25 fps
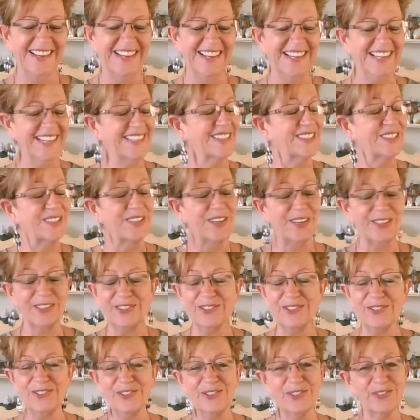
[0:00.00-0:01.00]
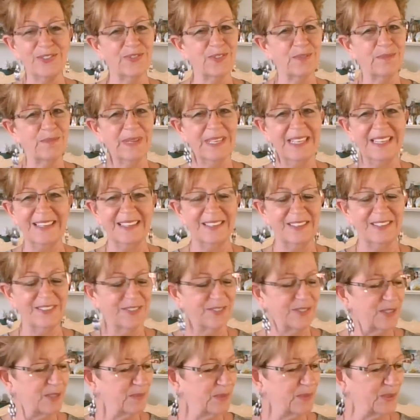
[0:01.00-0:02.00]
It's not unusual for me to get in
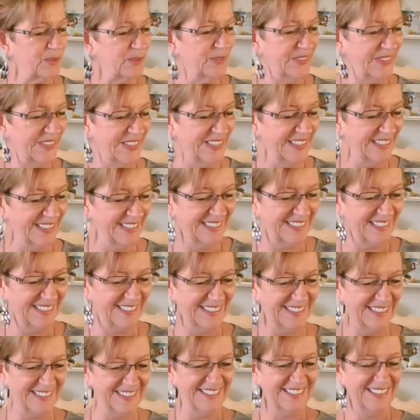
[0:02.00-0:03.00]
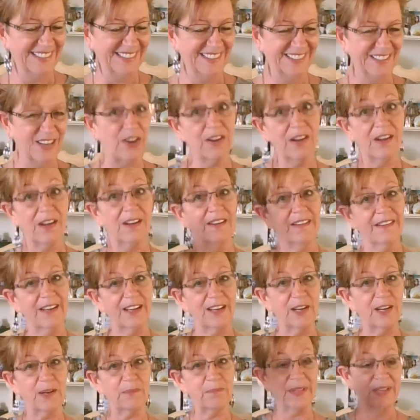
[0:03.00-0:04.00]
trouble.
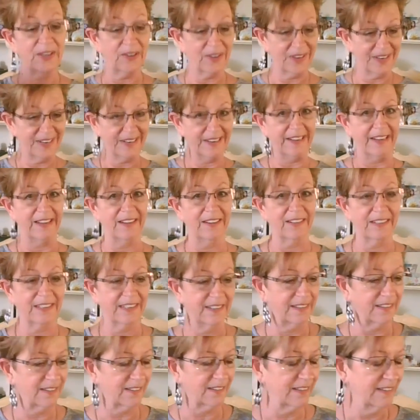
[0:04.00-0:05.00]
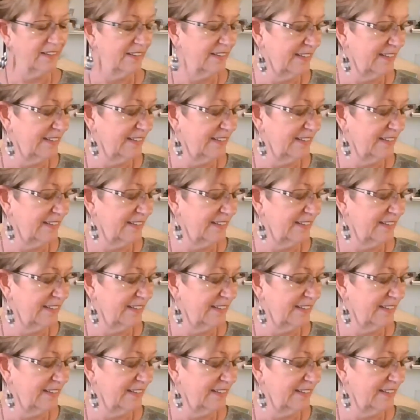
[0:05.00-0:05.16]
Up there and down here.